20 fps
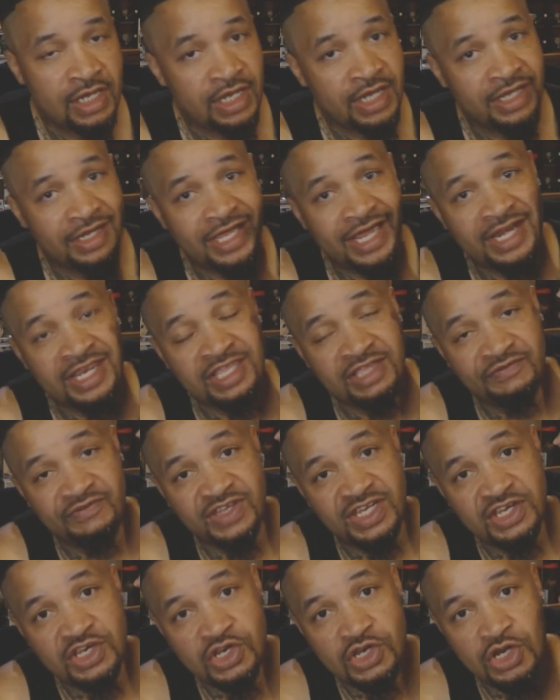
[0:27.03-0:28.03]
And I didn't
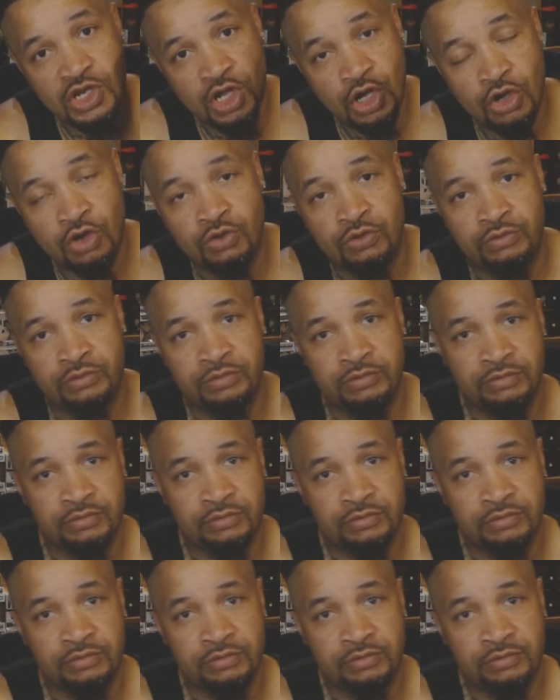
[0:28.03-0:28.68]
even know.